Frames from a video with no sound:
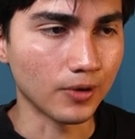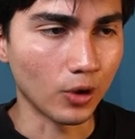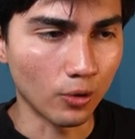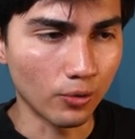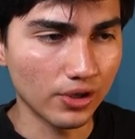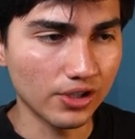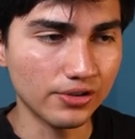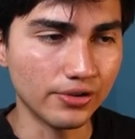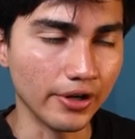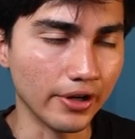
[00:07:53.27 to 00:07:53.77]

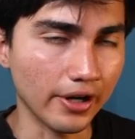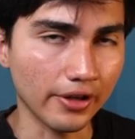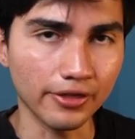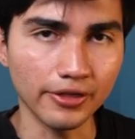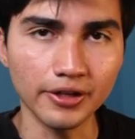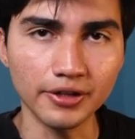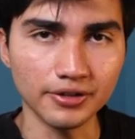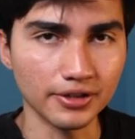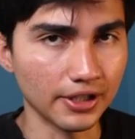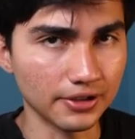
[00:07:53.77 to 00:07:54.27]
Already there, I
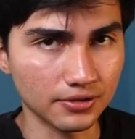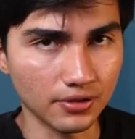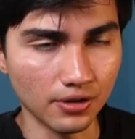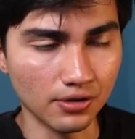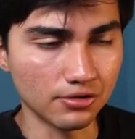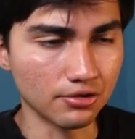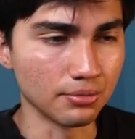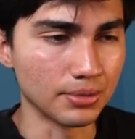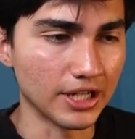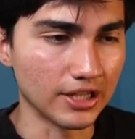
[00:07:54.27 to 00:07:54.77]
think that's
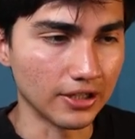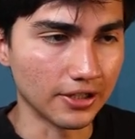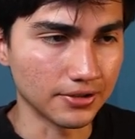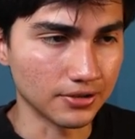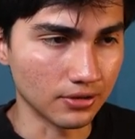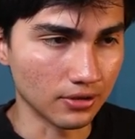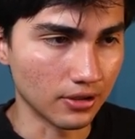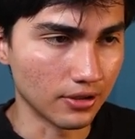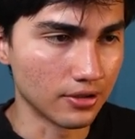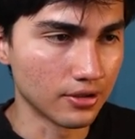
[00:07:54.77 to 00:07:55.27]
going to be a
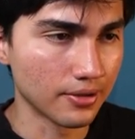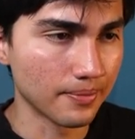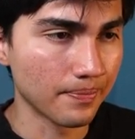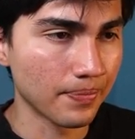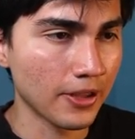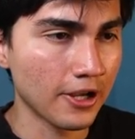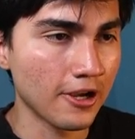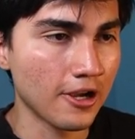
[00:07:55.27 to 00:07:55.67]
lesson learned.